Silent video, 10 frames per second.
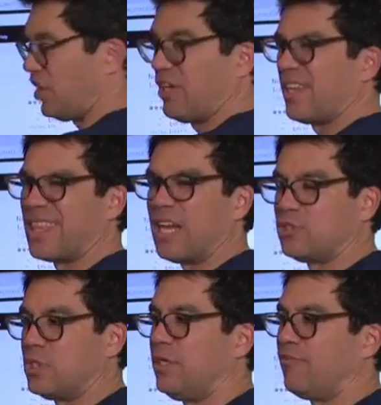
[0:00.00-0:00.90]
say you had a
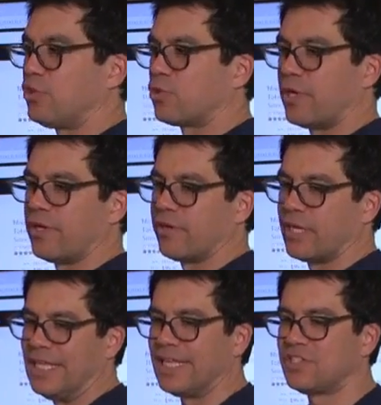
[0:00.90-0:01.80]
thousand in inventory.
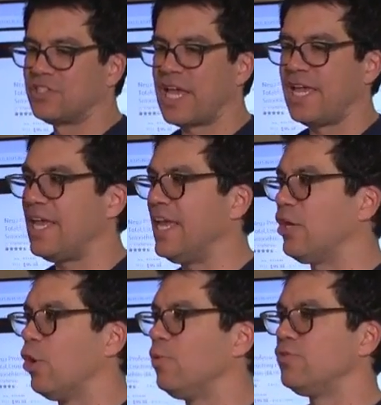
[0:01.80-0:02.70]
Let's say
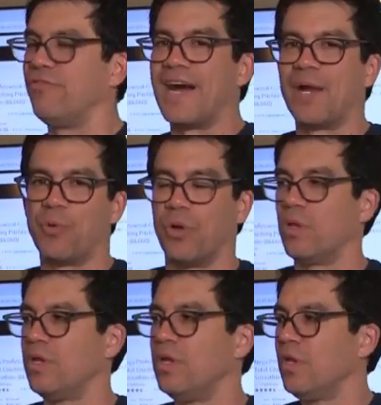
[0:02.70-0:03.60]
it goes viral.
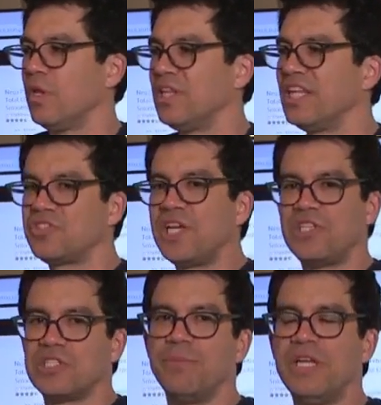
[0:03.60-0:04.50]
Let's say
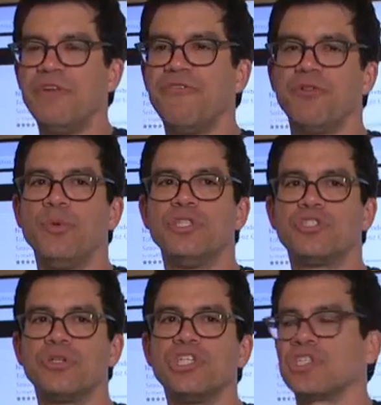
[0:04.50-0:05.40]
some
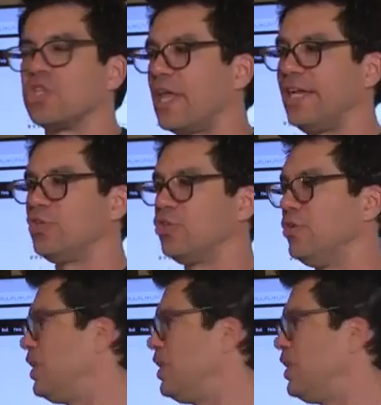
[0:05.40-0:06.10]
influencer just likes your